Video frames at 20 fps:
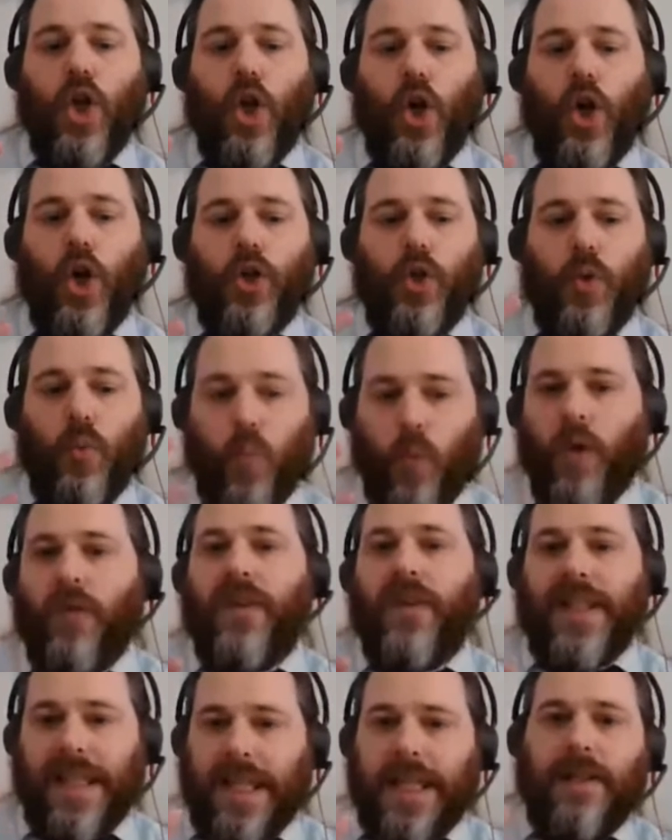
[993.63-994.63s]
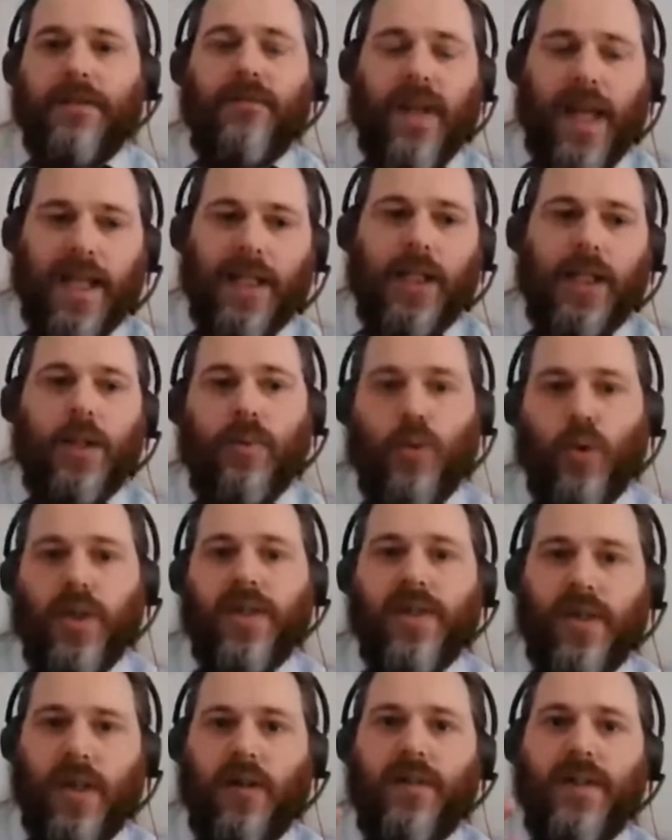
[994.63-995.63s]
on what the key value
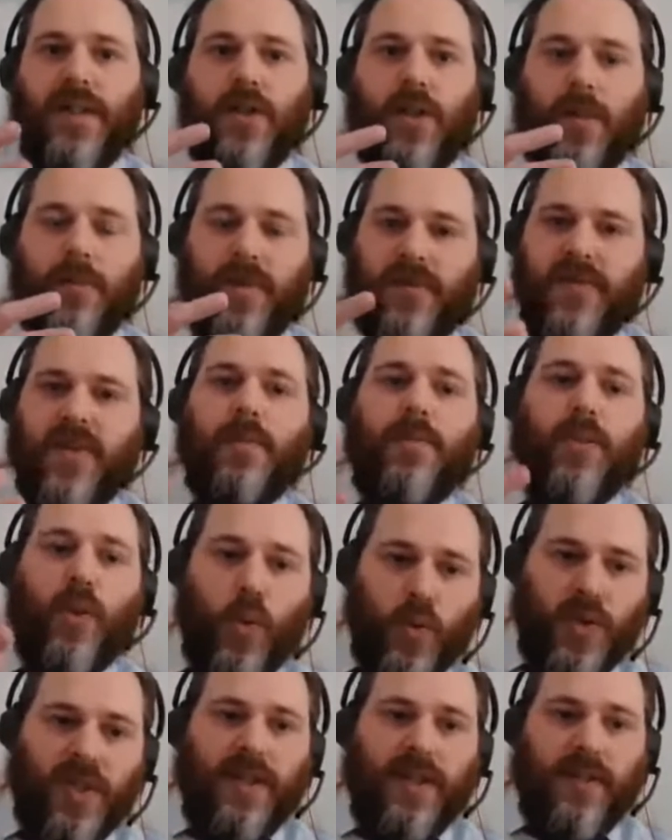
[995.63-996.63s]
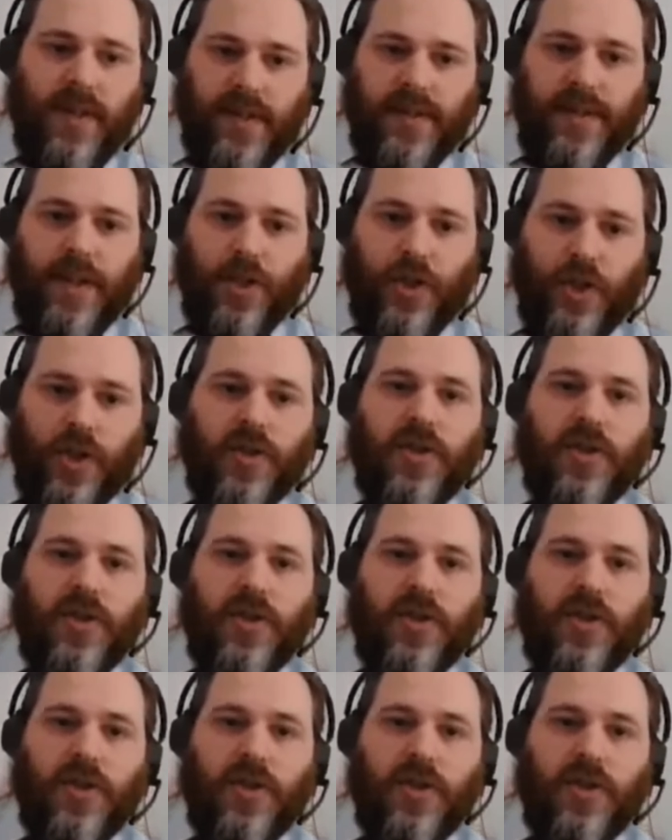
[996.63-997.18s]
points are in terms of supporting the decision.